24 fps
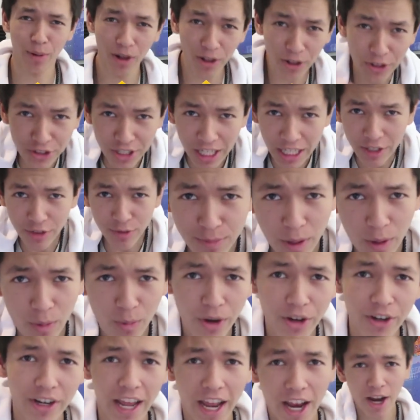apologize for my
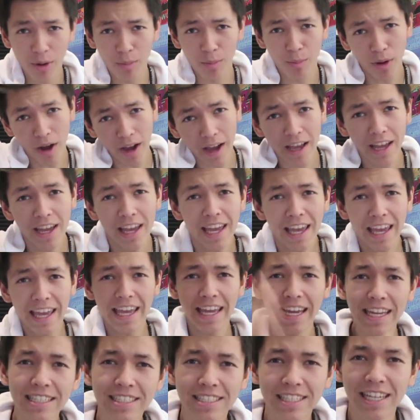weird hair, but
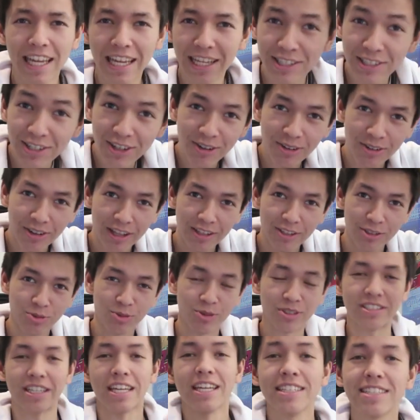in today's
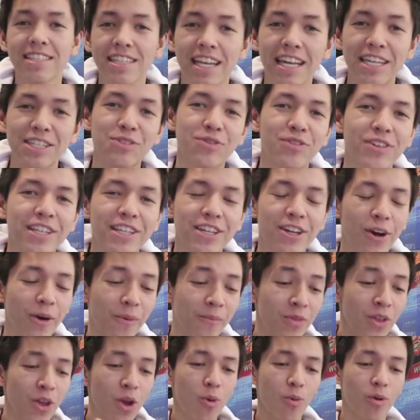
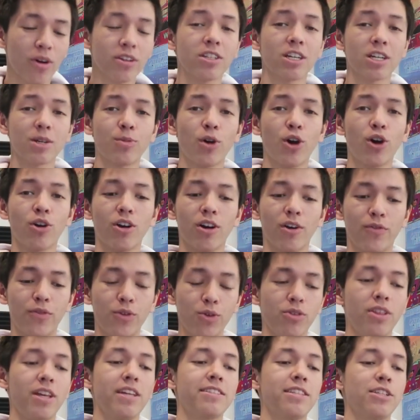video, we're gonna talk about a
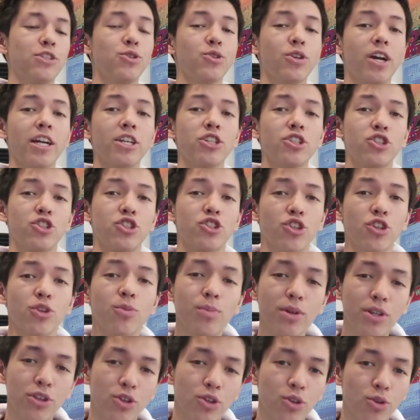few things that you guys
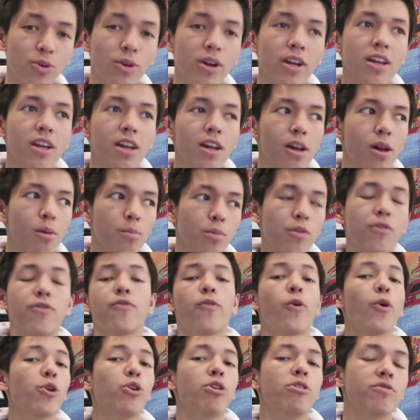should be doing
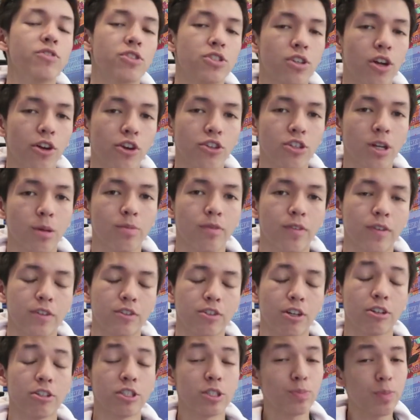before you even start your Shopify
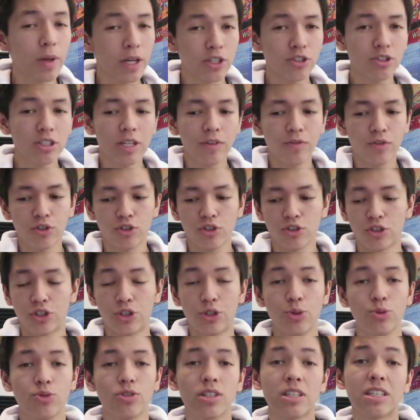trial, especially if you're just
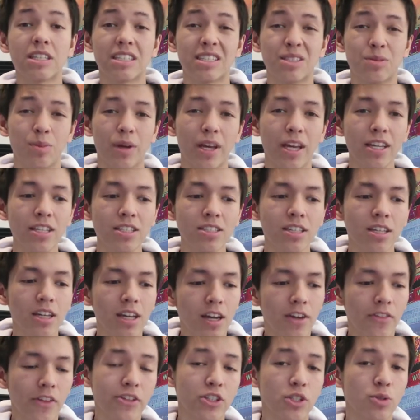new to this space.
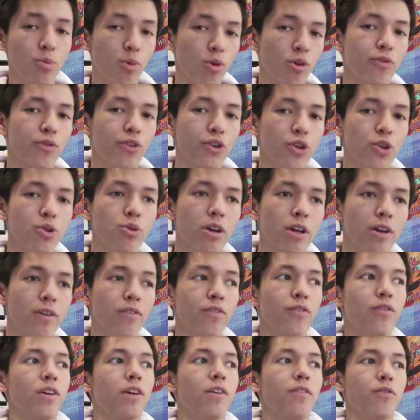This is more for you.
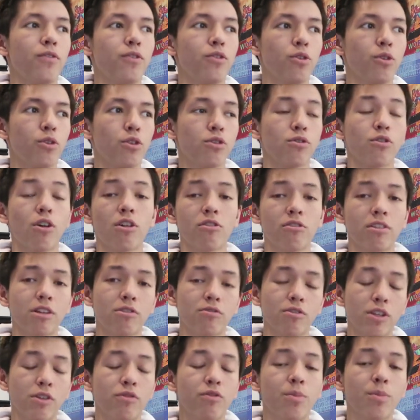If you know you're already
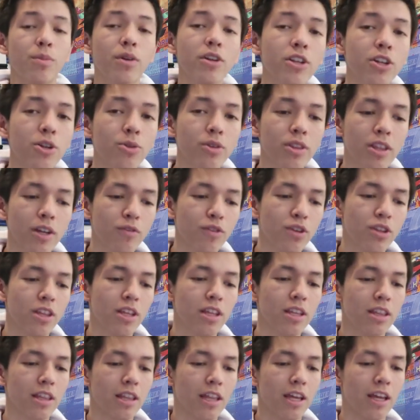really familiar with
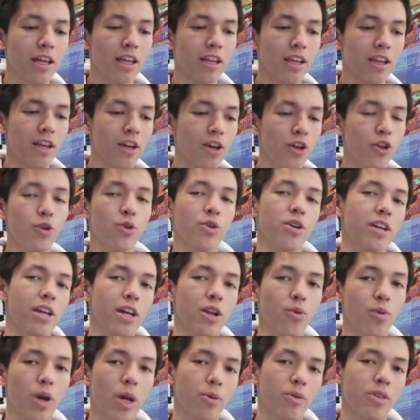everything, then you can
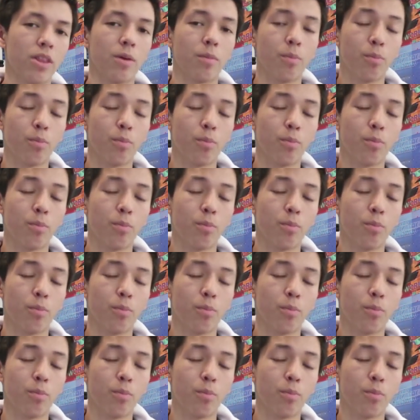get away with